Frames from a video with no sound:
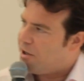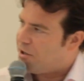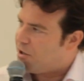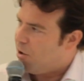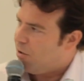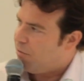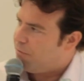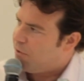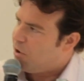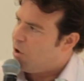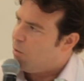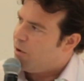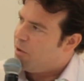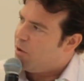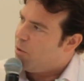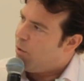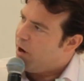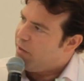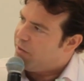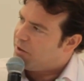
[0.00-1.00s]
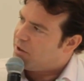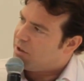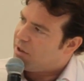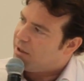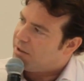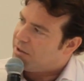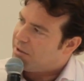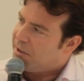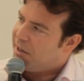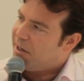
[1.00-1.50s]
myself, when the weather
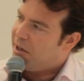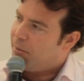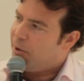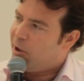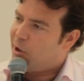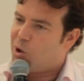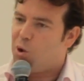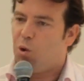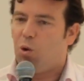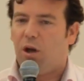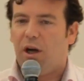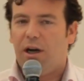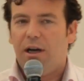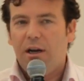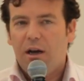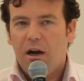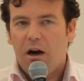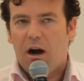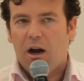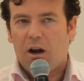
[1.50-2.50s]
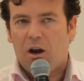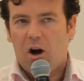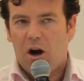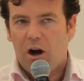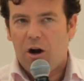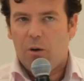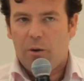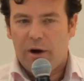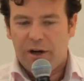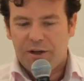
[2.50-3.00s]
starts to get a bit cooler, I